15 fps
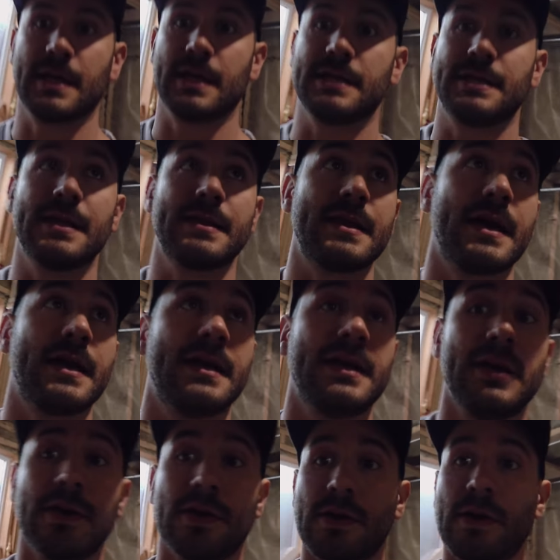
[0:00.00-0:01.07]
I did that
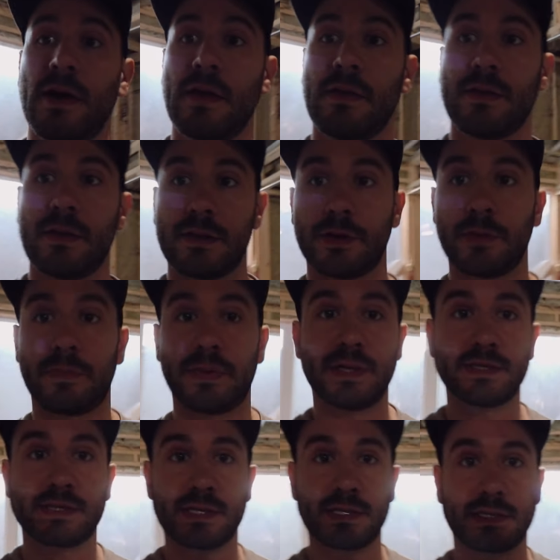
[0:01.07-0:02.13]
here, the little
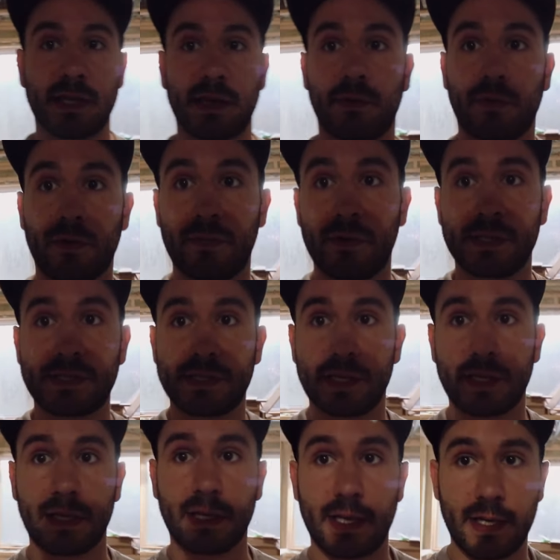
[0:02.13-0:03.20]
pieces that were
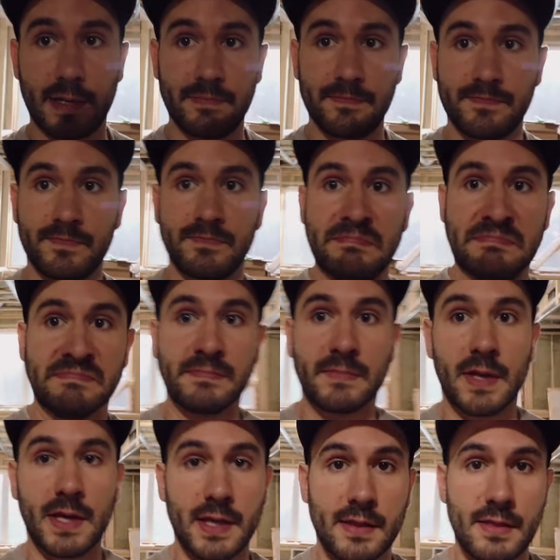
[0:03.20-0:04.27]
missing
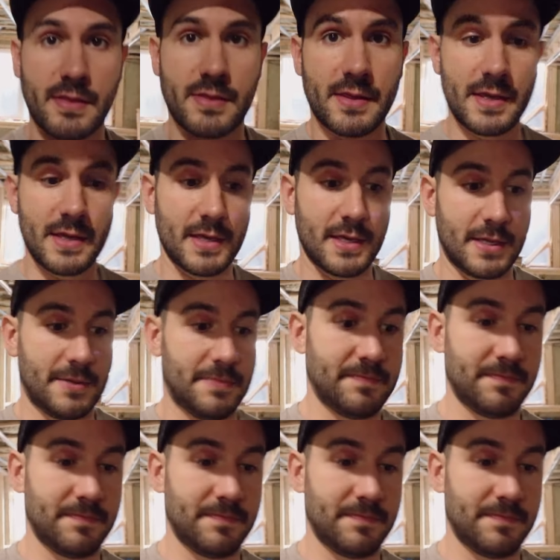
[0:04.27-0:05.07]
in the